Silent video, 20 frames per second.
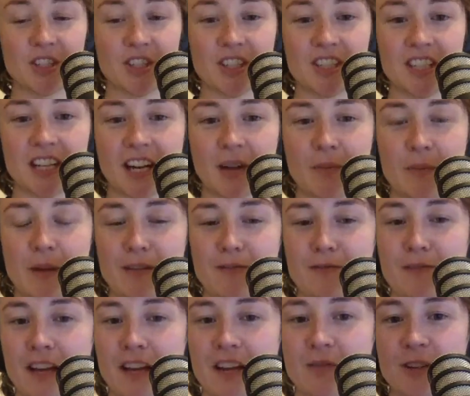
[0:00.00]
check out. My
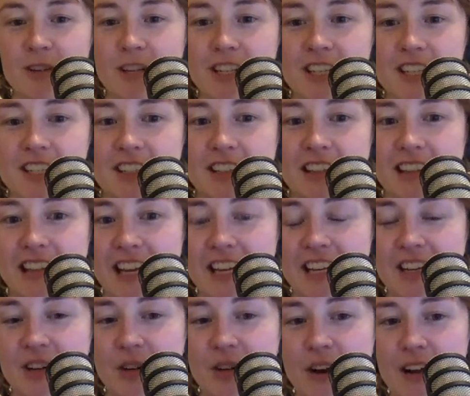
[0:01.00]
favorite is
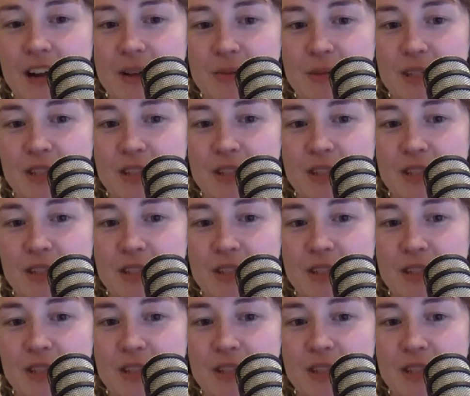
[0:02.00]
Latergram.